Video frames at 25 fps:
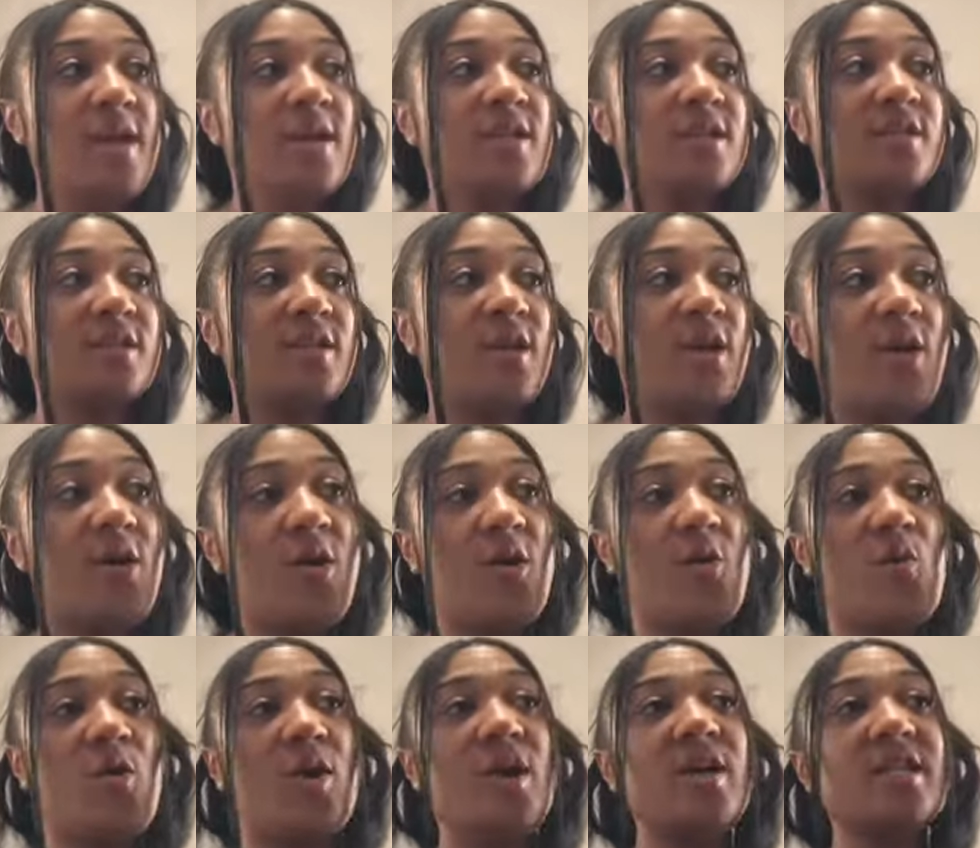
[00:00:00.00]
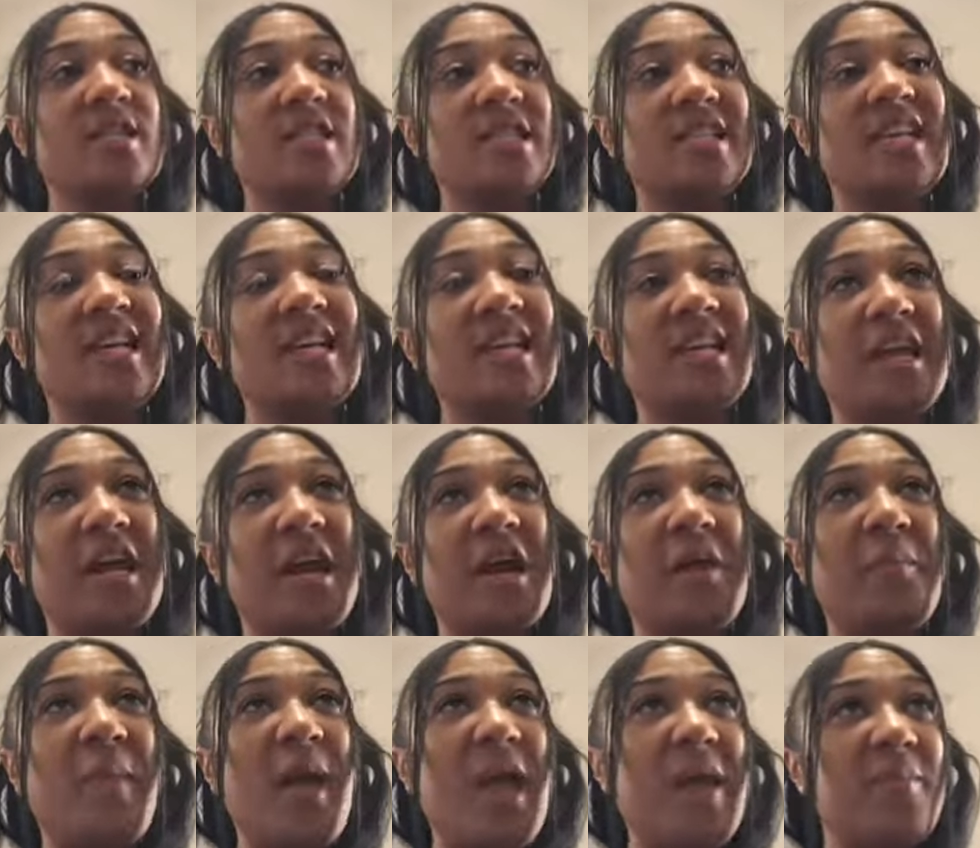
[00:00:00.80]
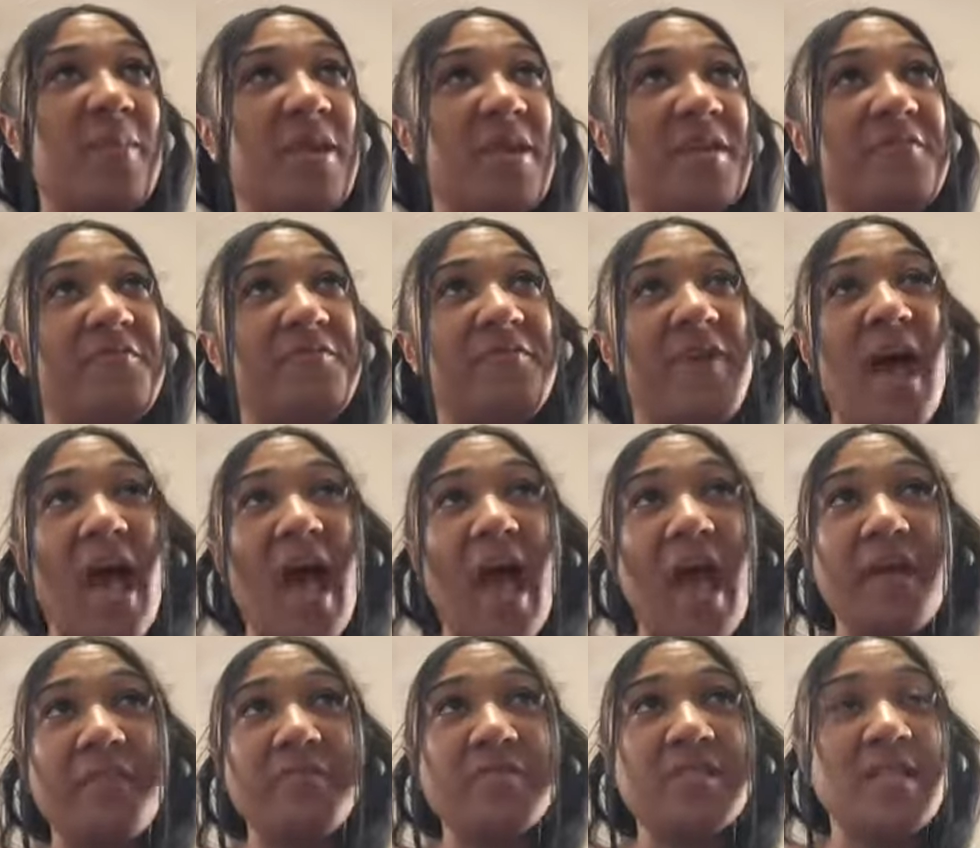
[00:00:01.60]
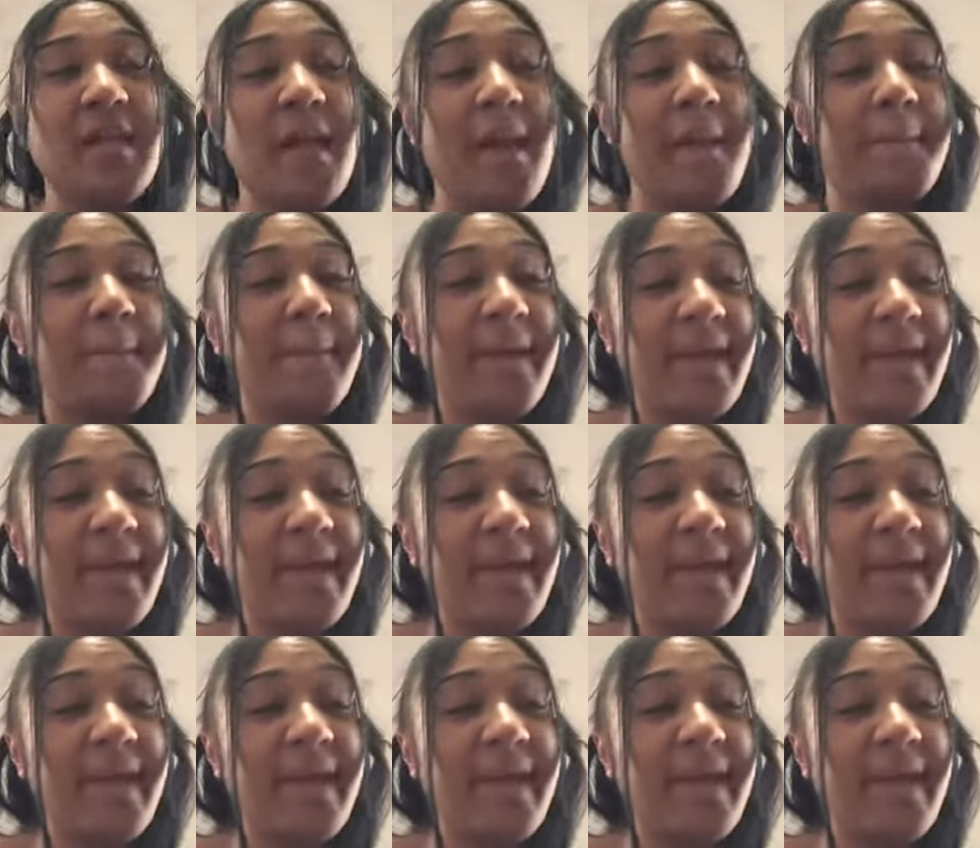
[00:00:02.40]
So we're sitting there maybe 5-10